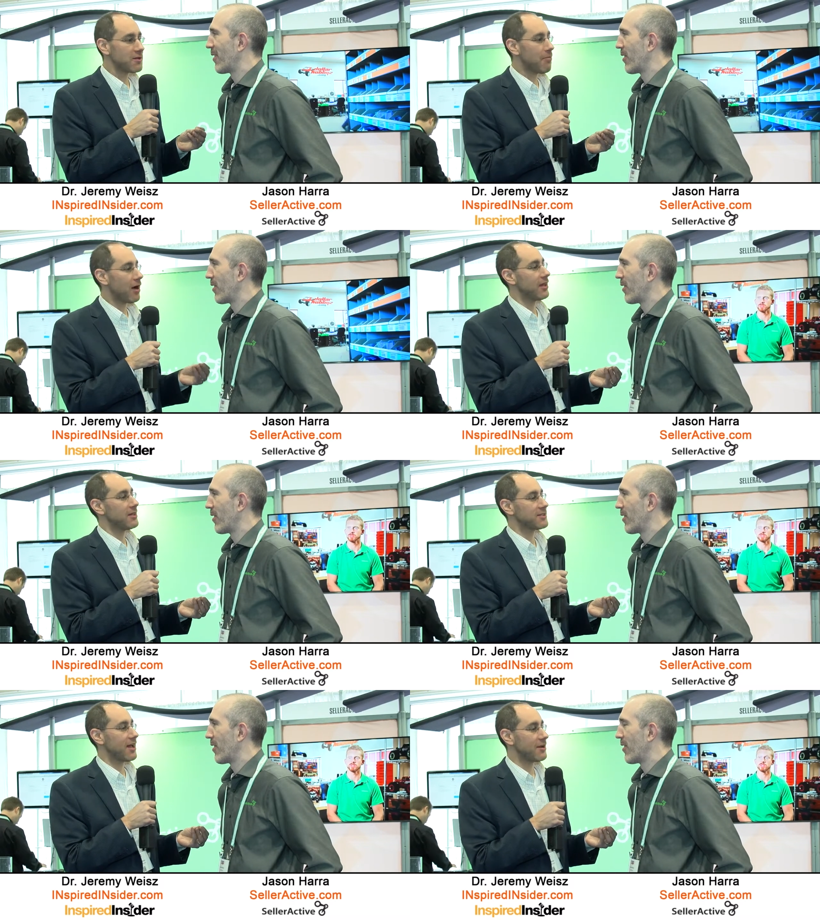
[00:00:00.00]
Speaker 1: a bucket
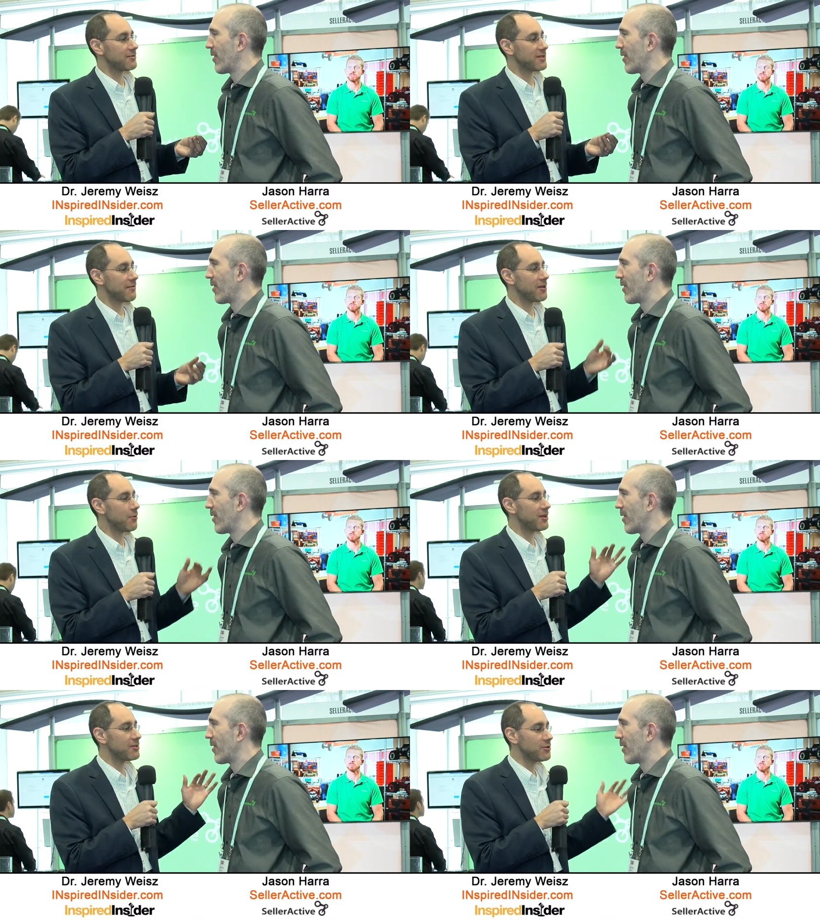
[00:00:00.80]
list item? Something
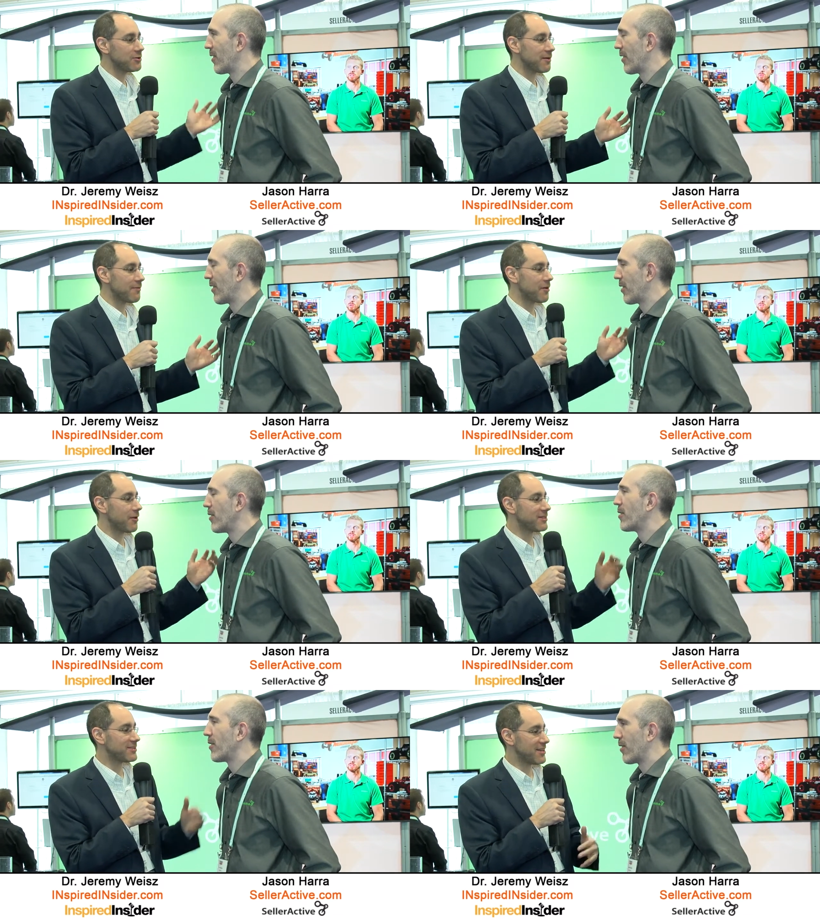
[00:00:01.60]
you want to do? Something you
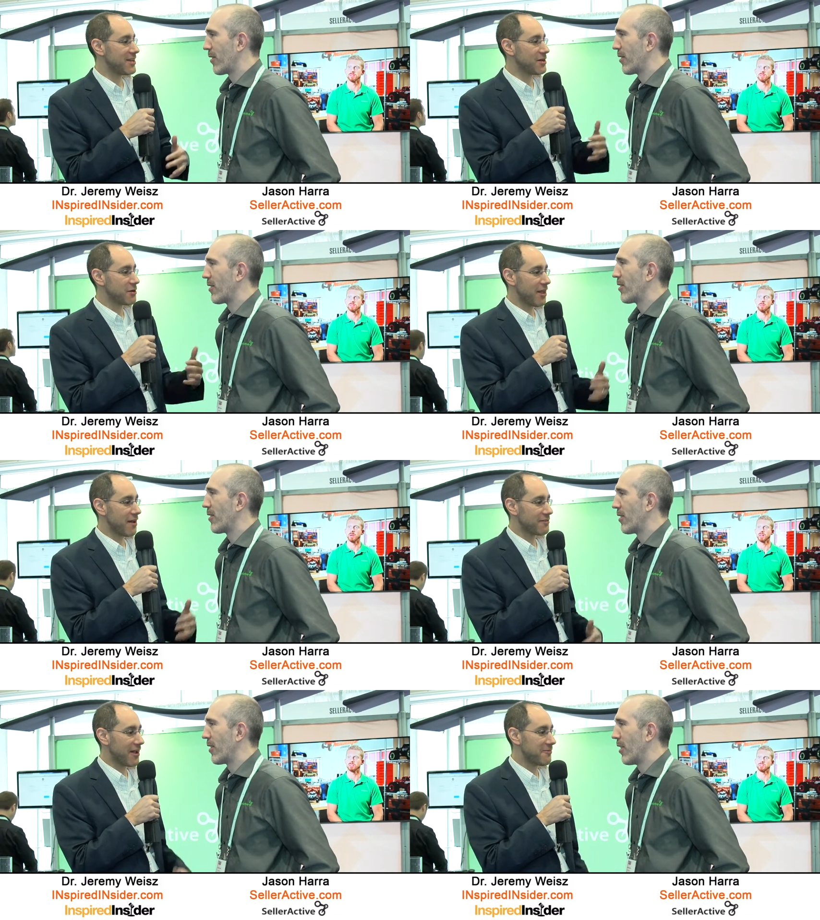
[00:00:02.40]
want to see in your
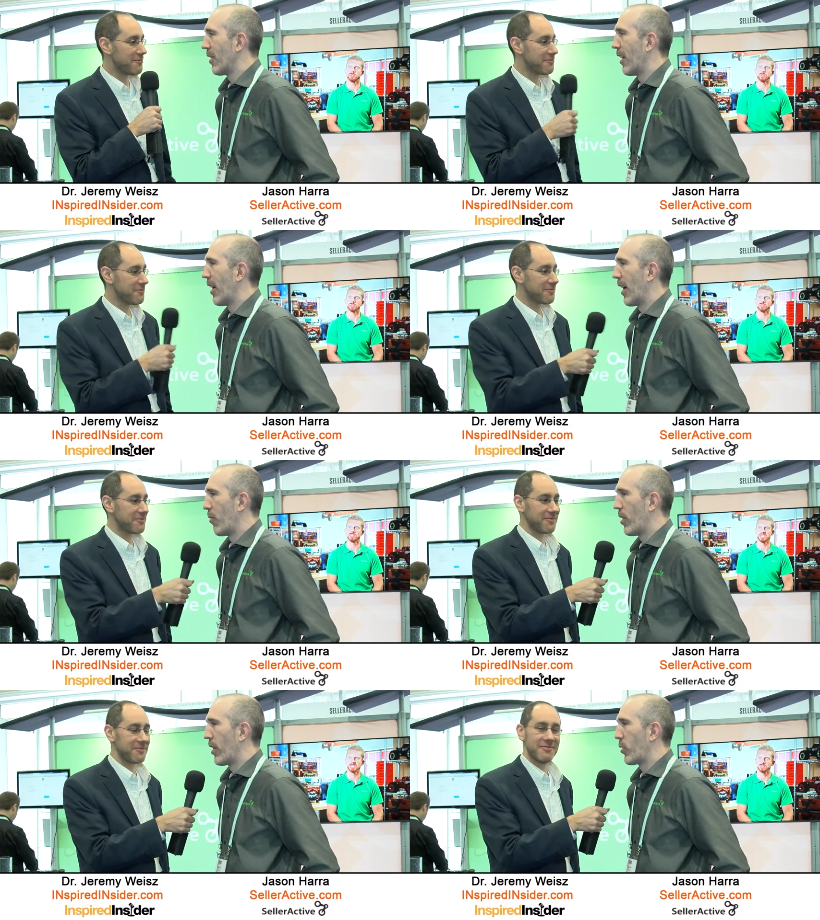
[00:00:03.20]
lifetime?
Speaker 2: Uh,
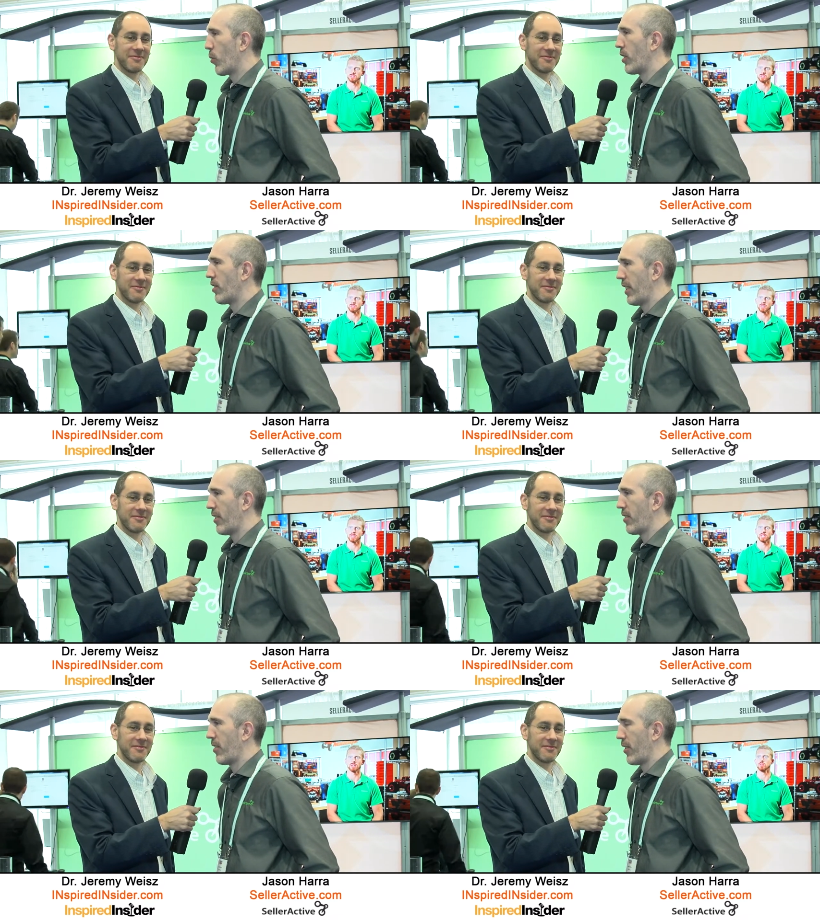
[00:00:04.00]
I want court
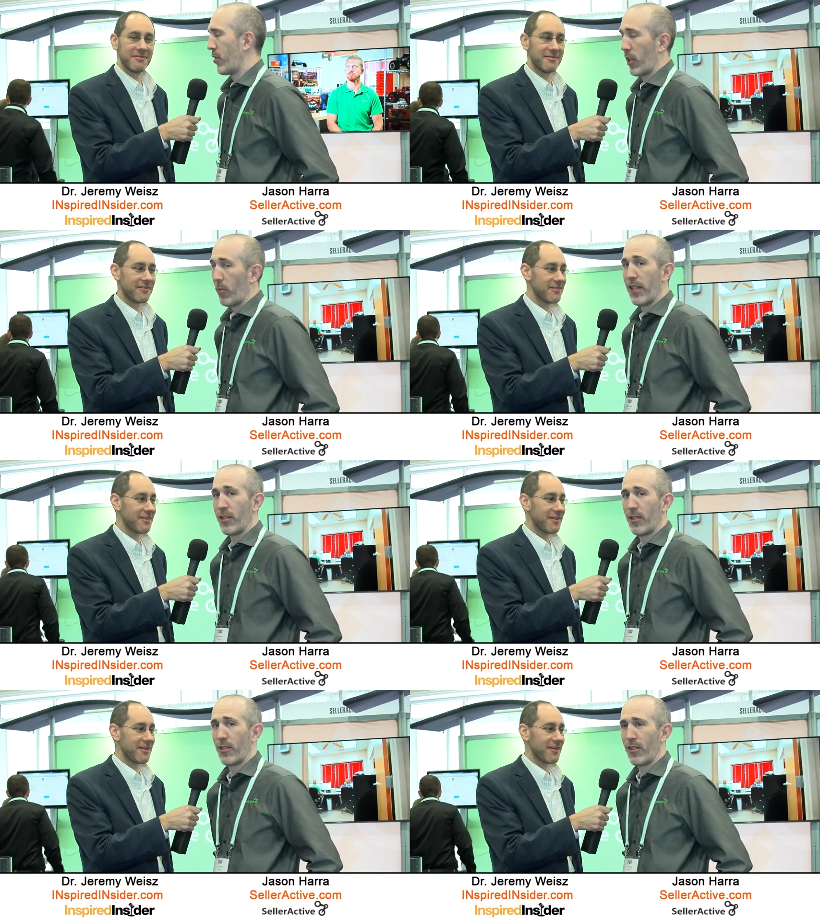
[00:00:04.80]
seats to the
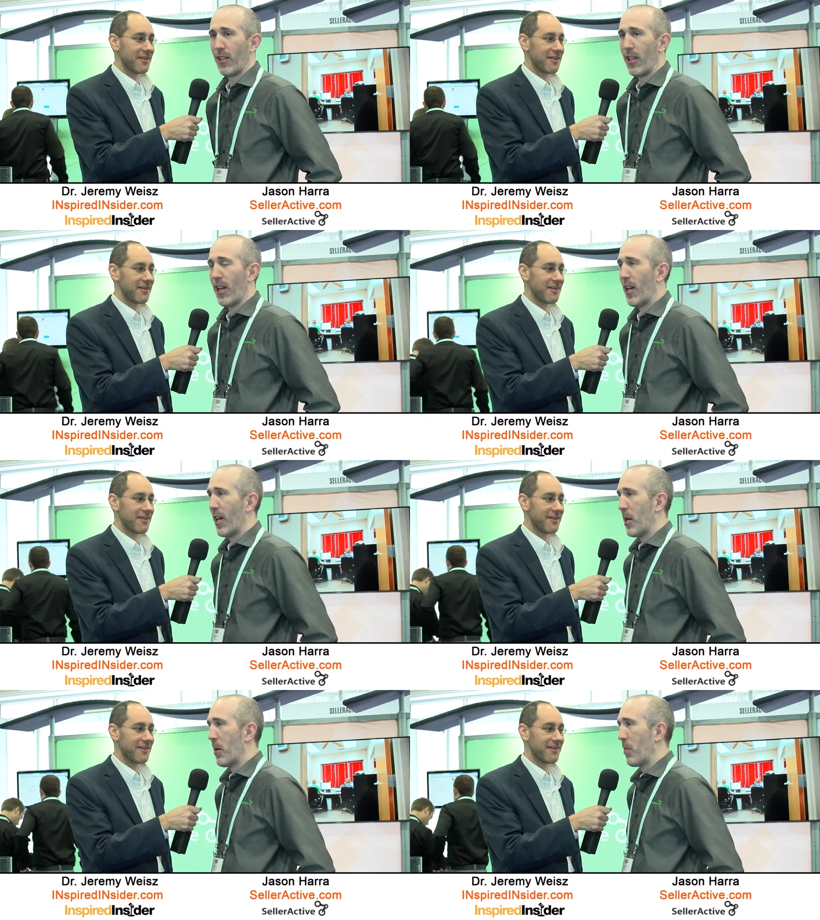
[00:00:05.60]
Trailblazers.
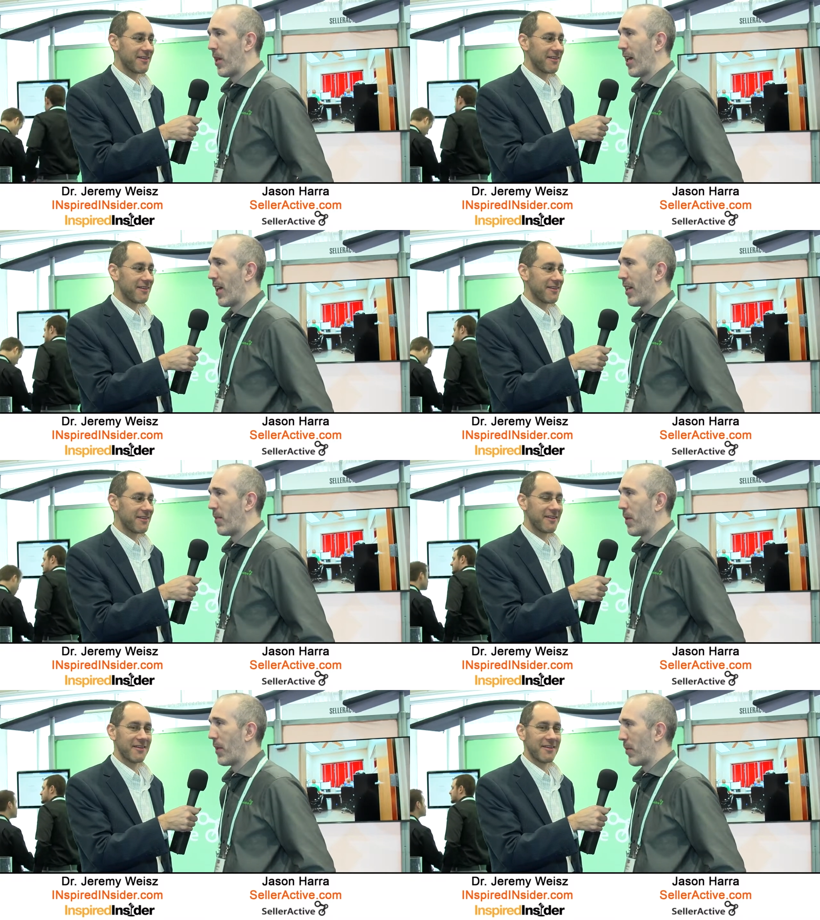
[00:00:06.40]
Um,
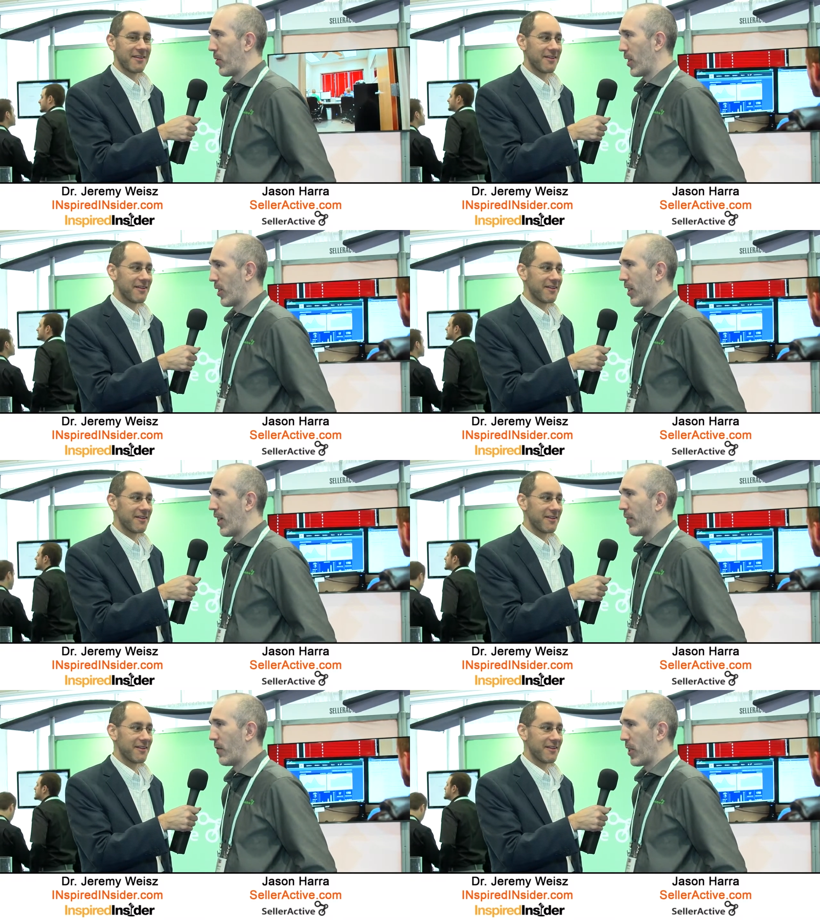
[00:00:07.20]
and maybe a couple other
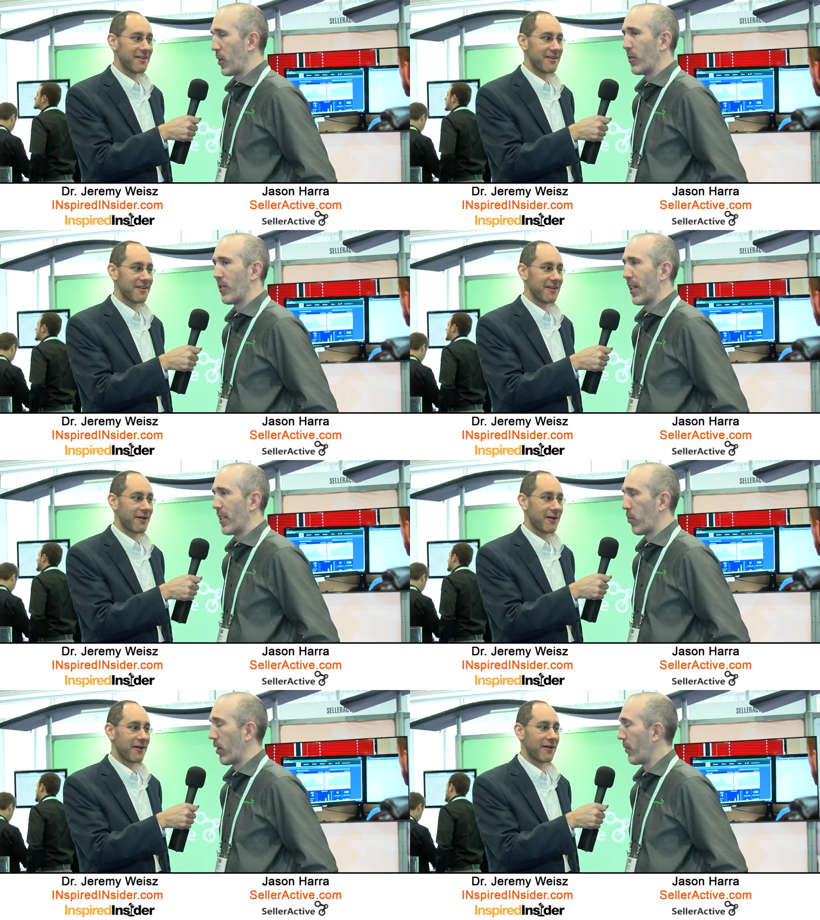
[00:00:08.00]
uh, venues,
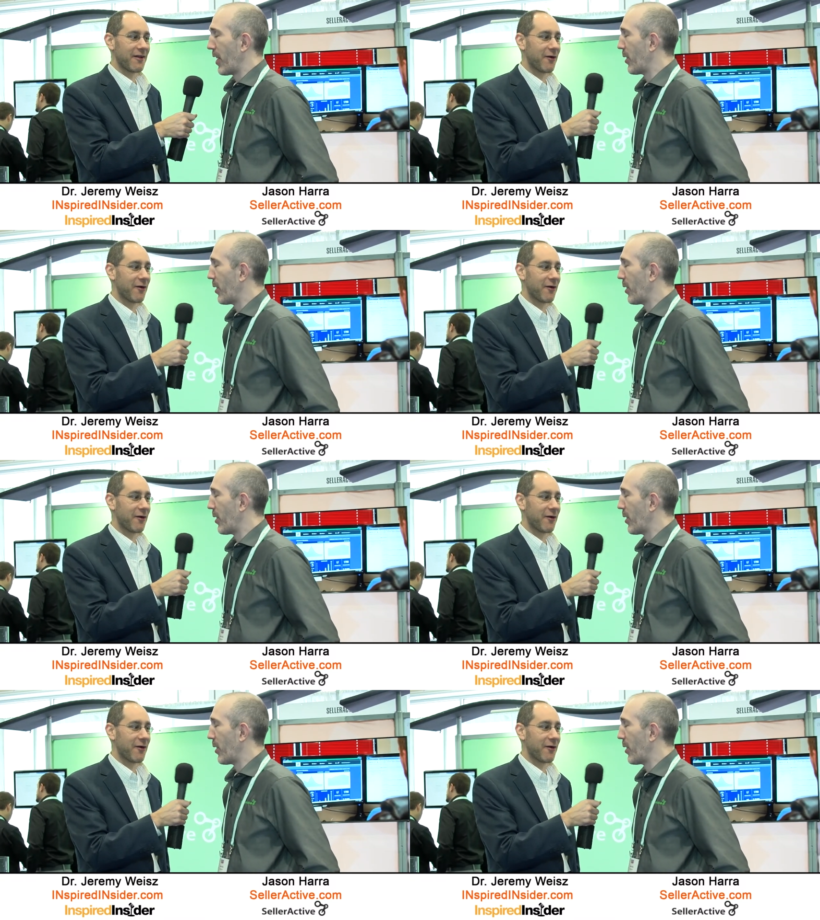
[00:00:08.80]
uh, sporting venues.